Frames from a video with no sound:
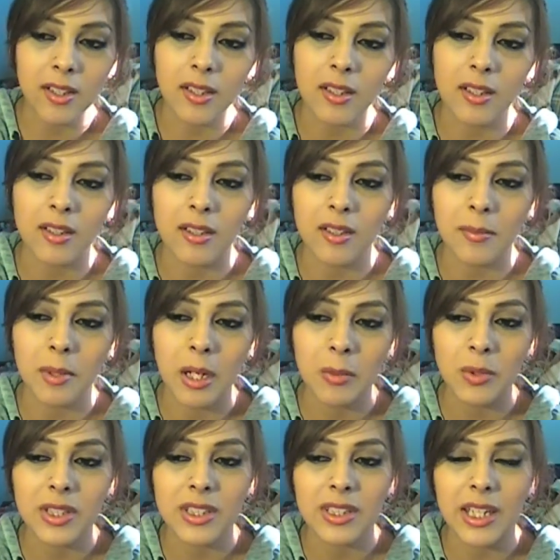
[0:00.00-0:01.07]
I
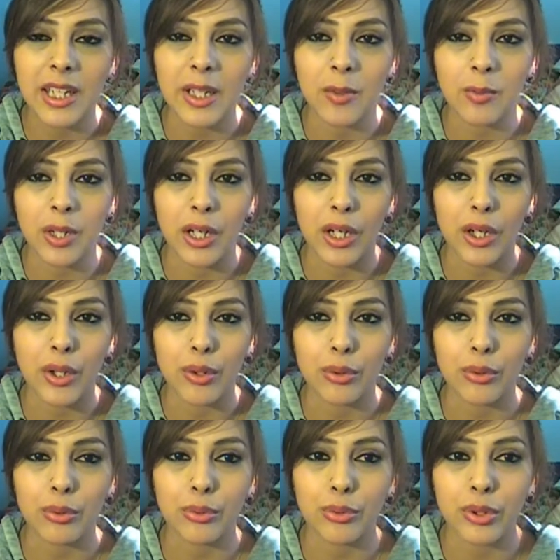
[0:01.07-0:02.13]
would say
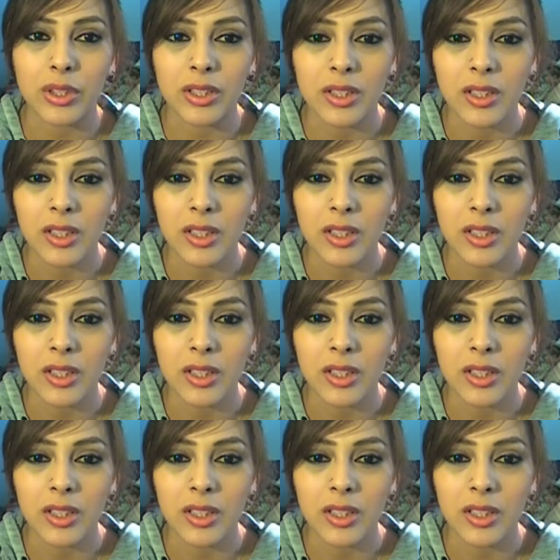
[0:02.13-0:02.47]
around